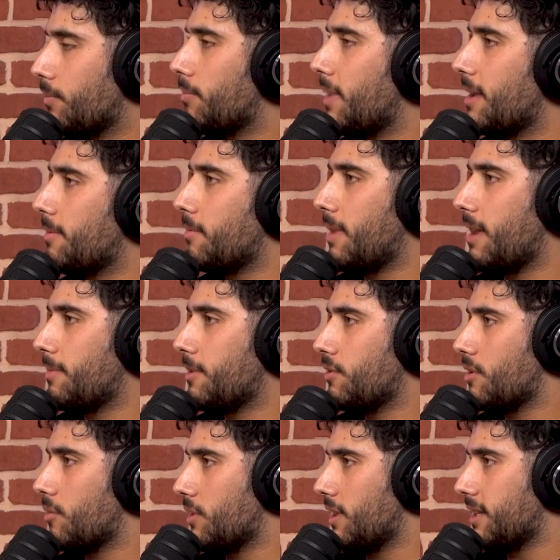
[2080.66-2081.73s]
Maybe you
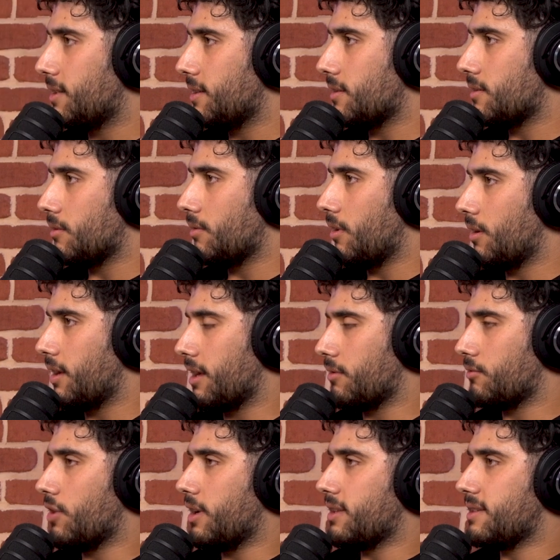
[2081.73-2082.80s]
can relate to this. I'll
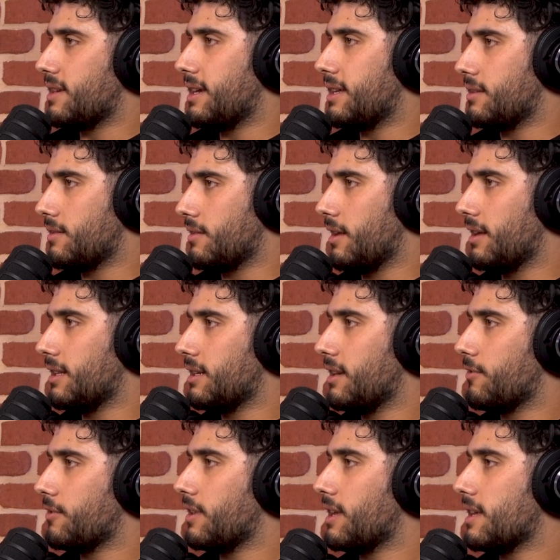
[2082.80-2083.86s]
try and say it slightly
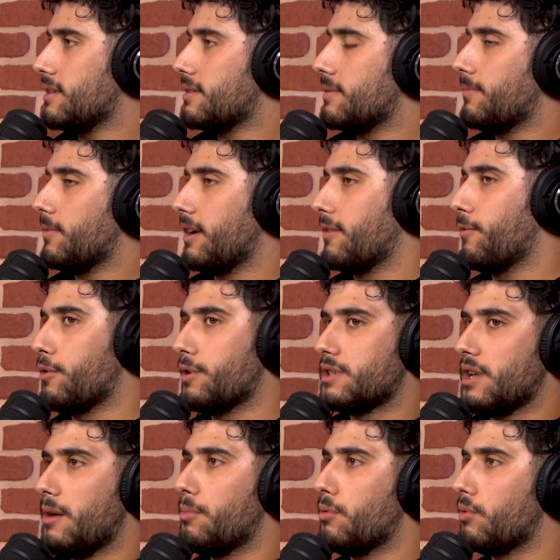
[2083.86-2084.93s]
differently. Is like, for
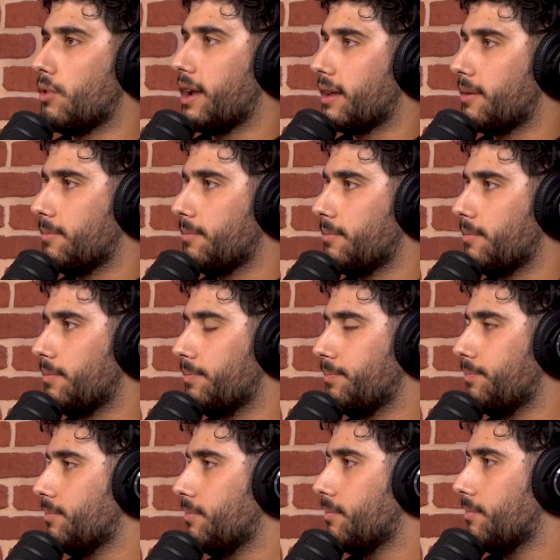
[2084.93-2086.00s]
example, like
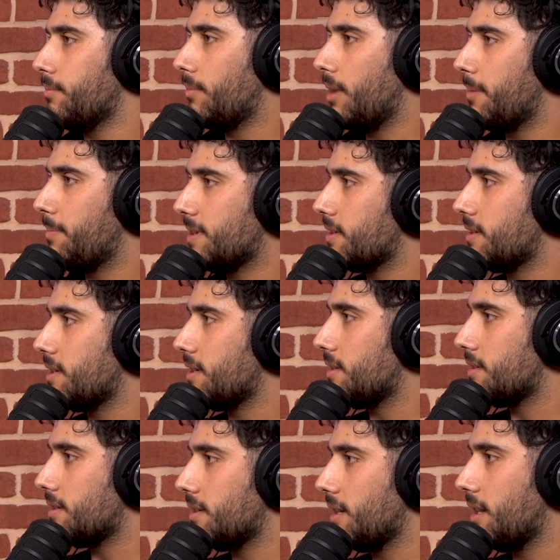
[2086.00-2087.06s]
my business
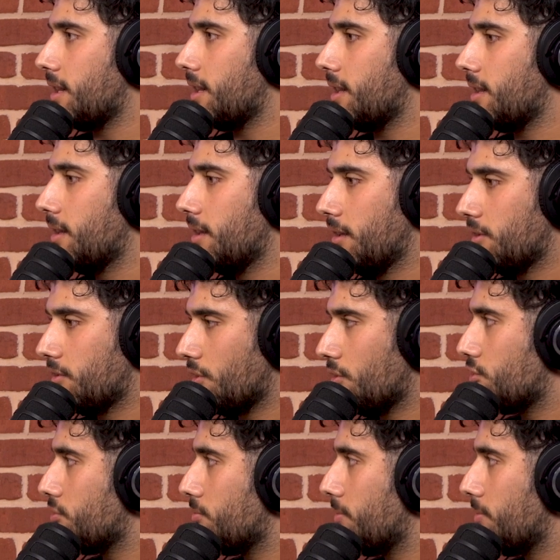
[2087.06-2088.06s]
is social